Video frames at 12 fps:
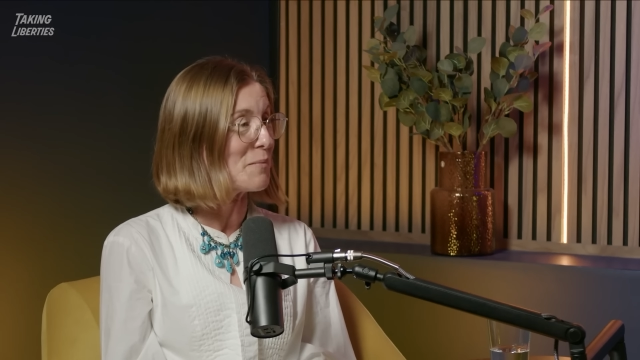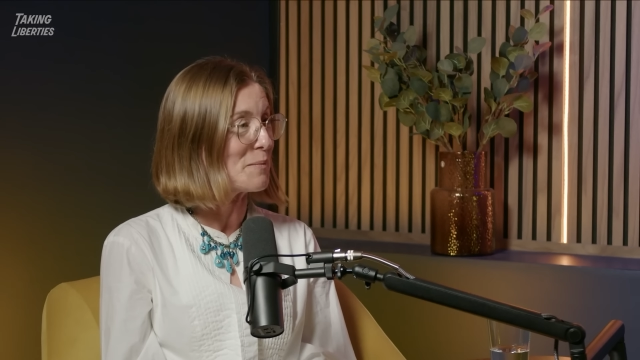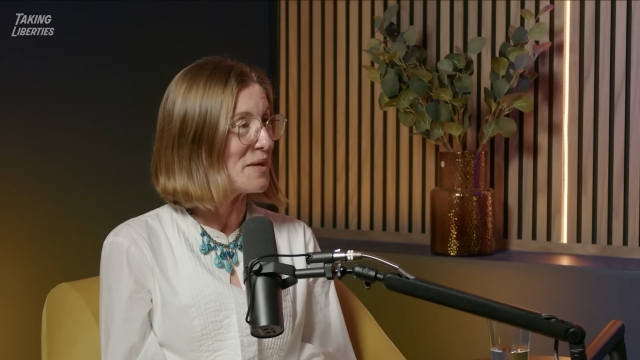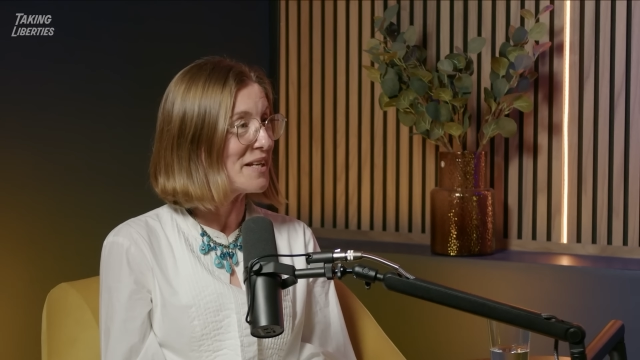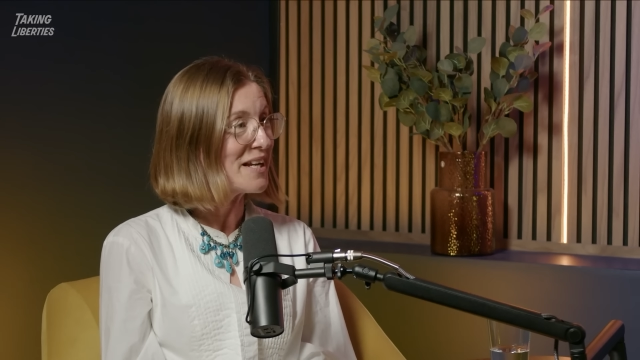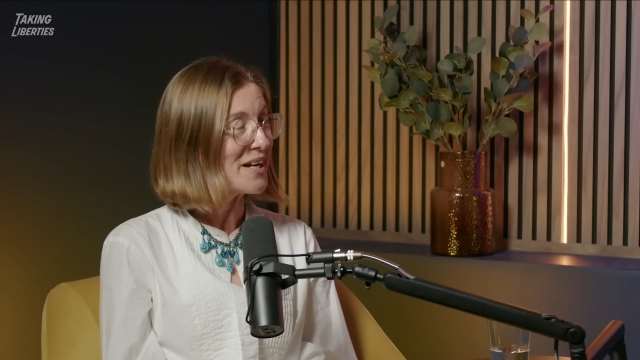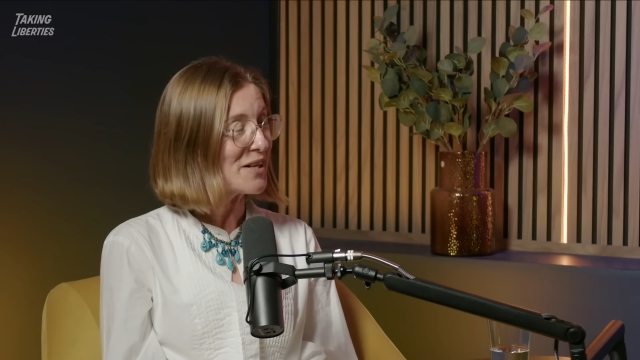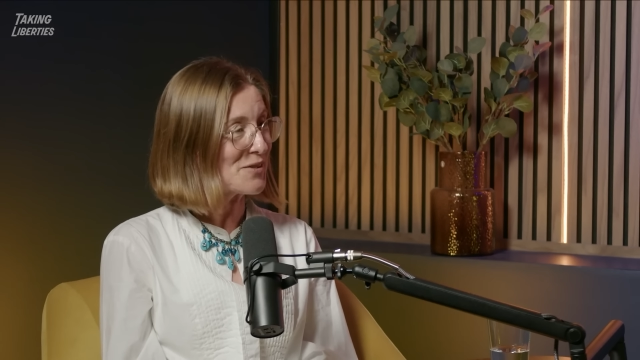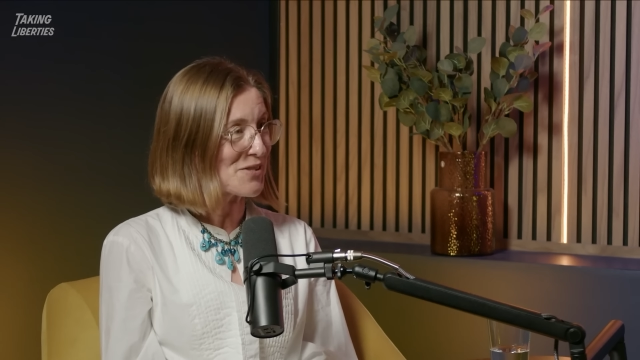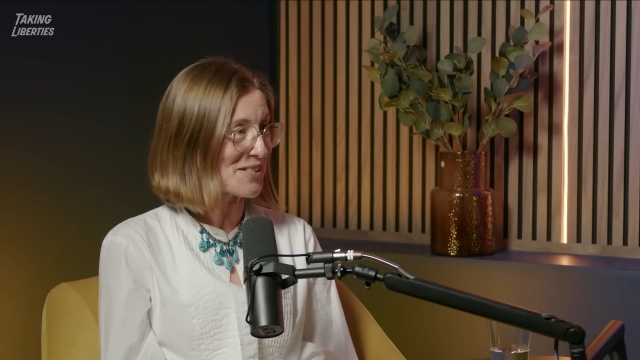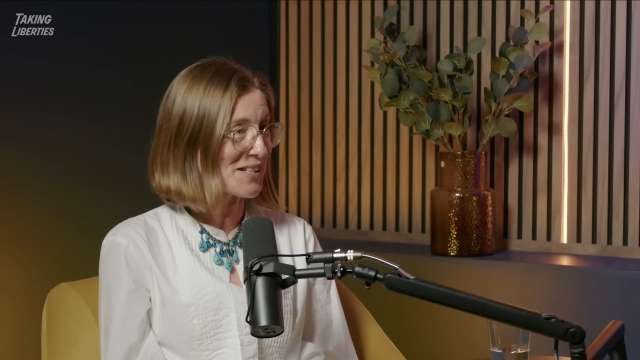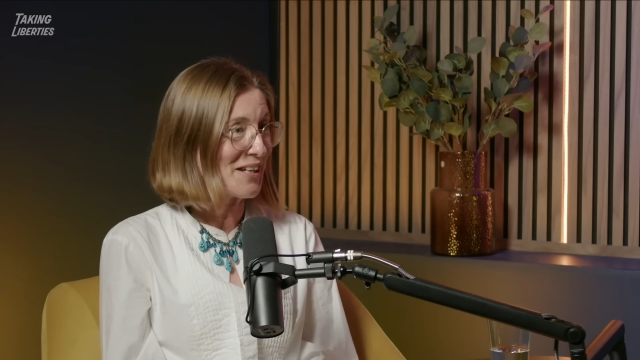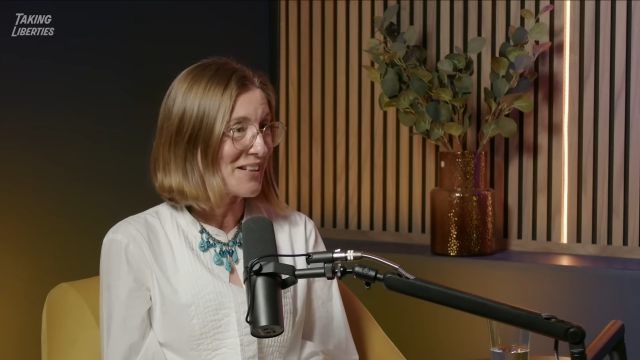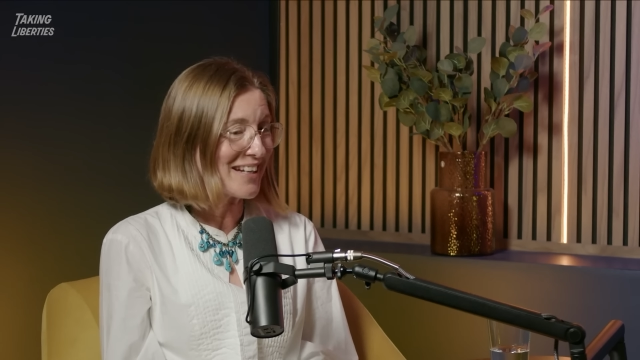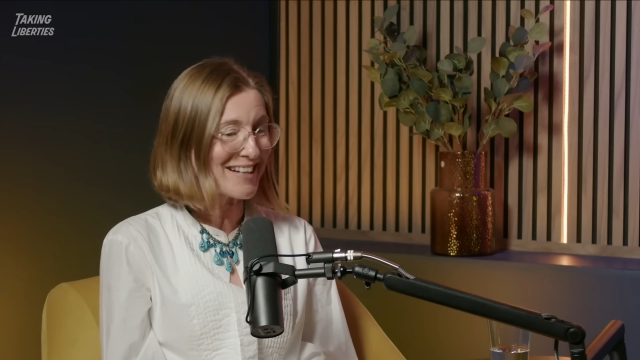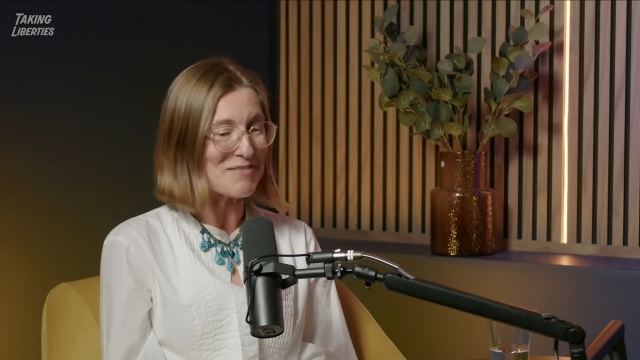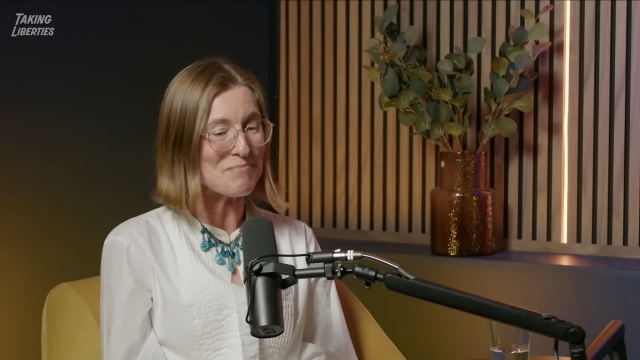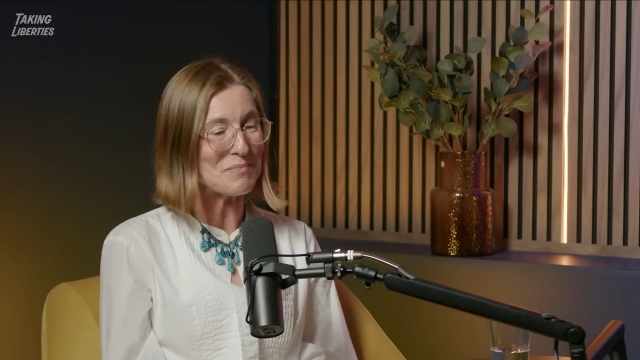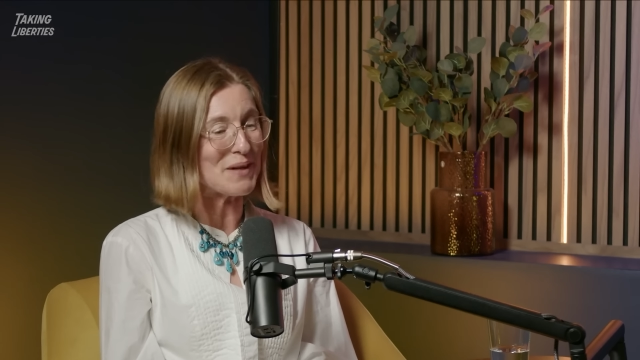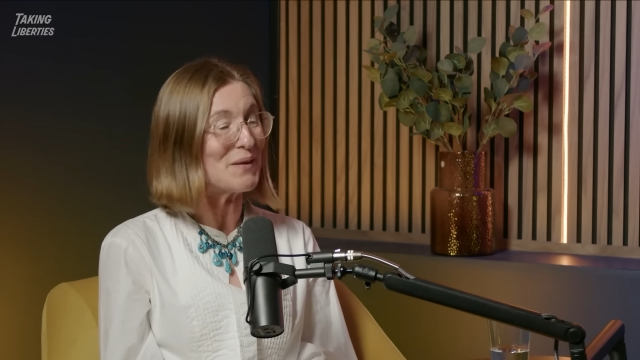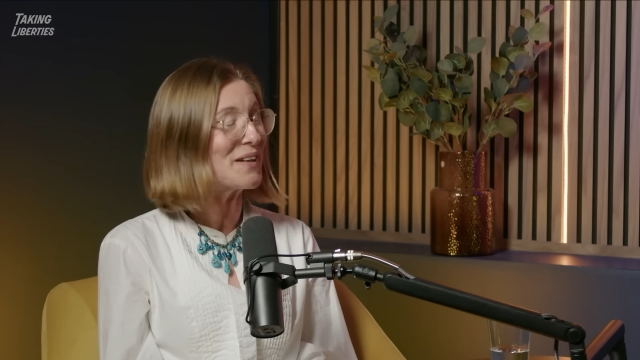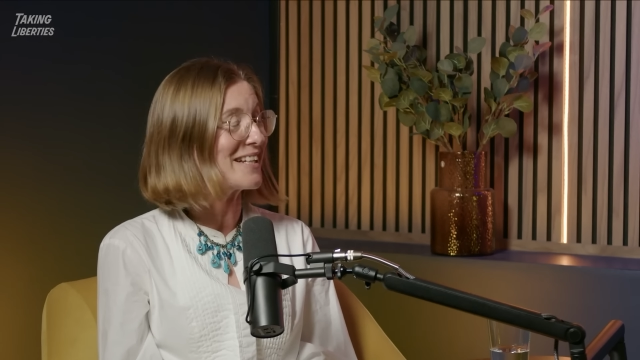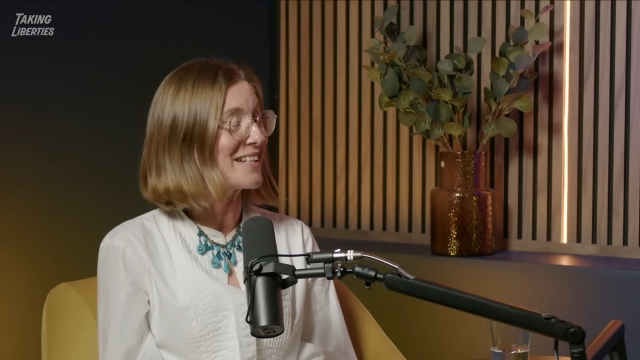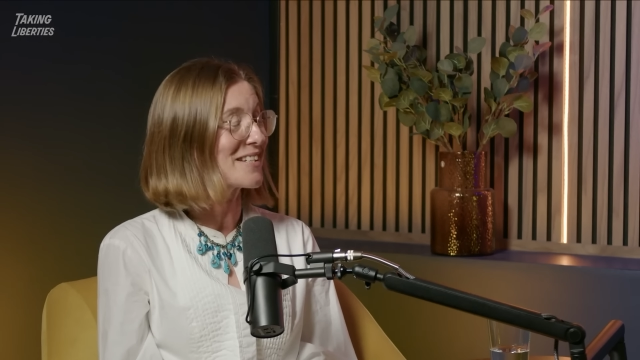I mean, just look
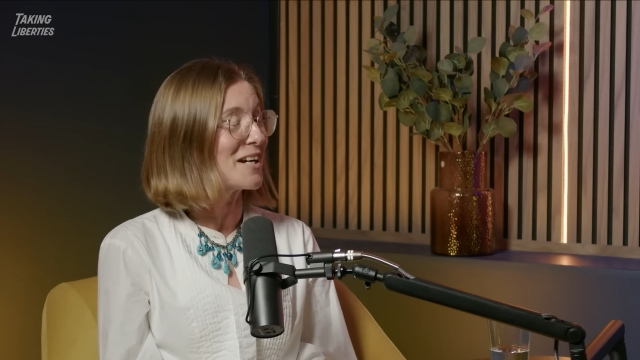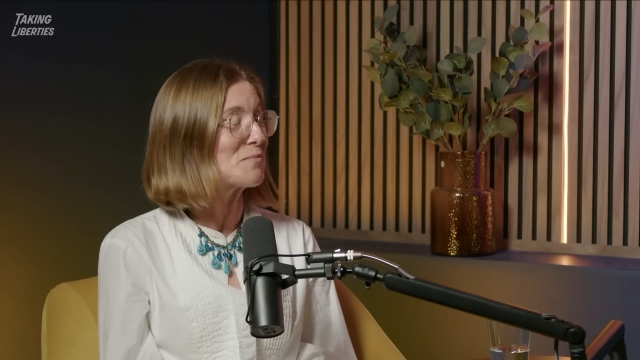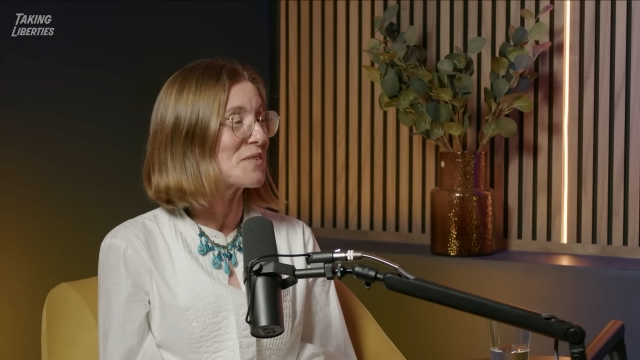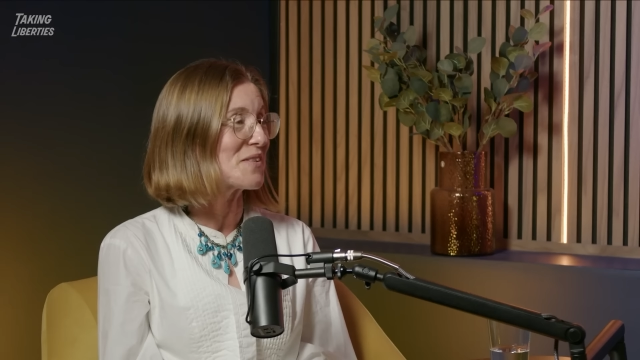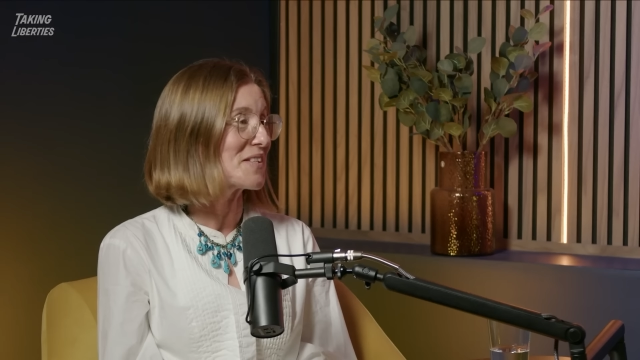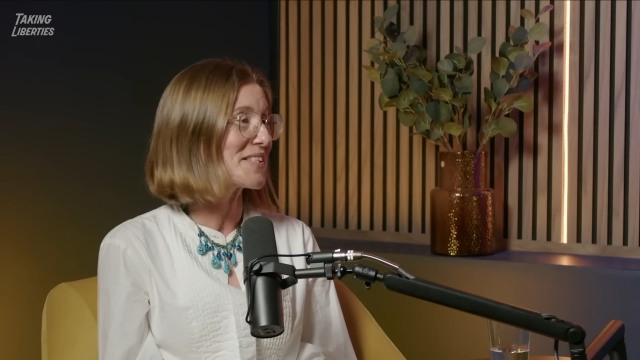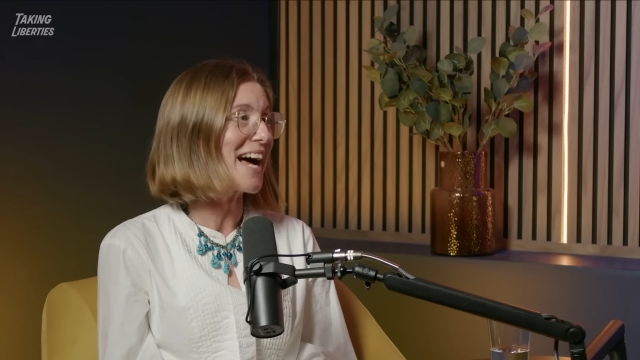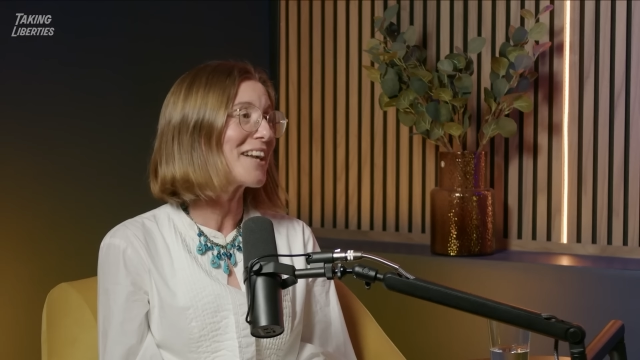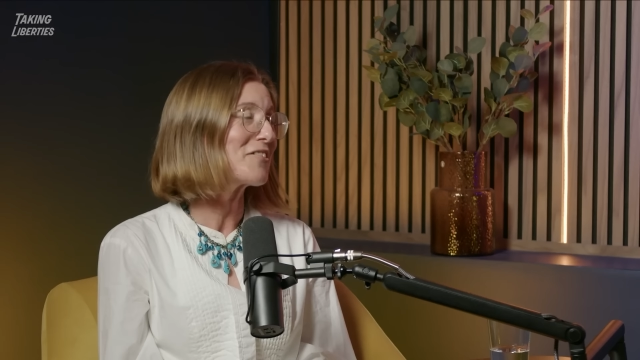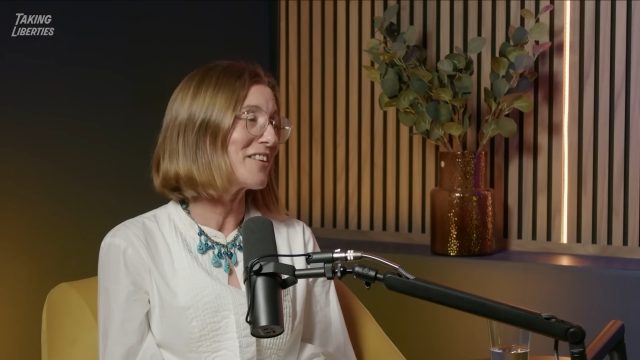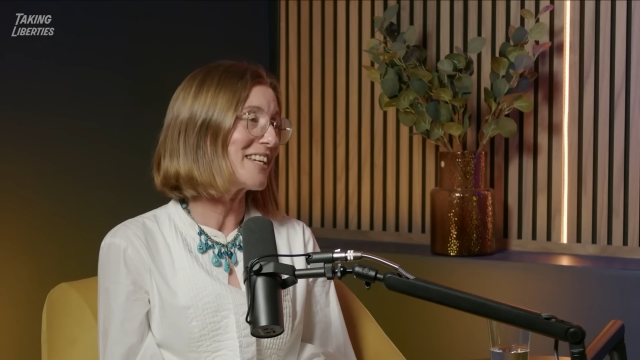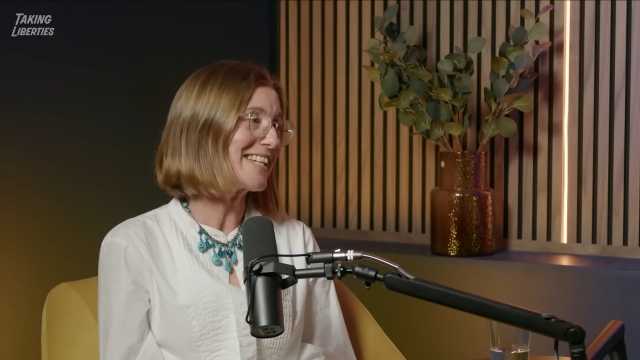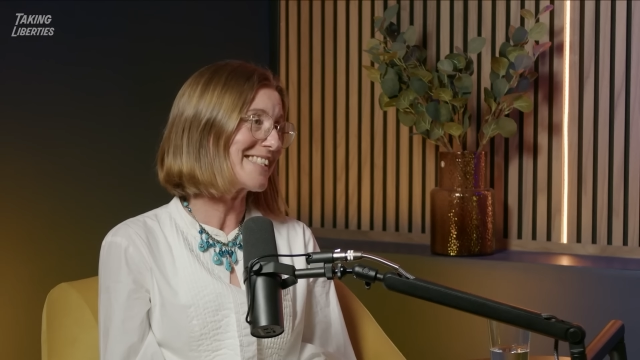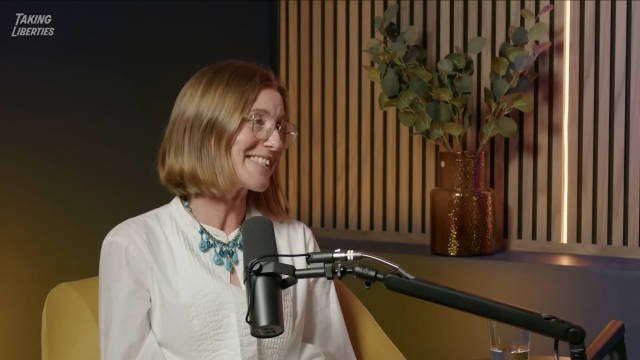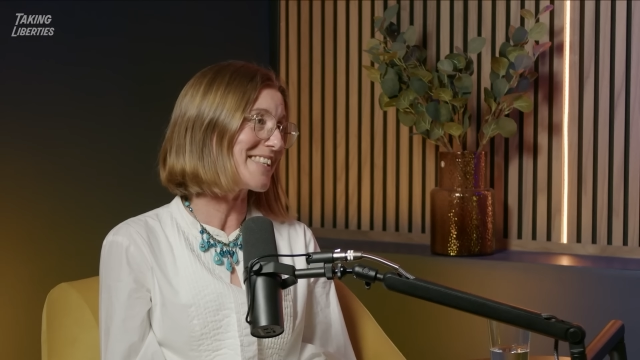purely in terms of the salaries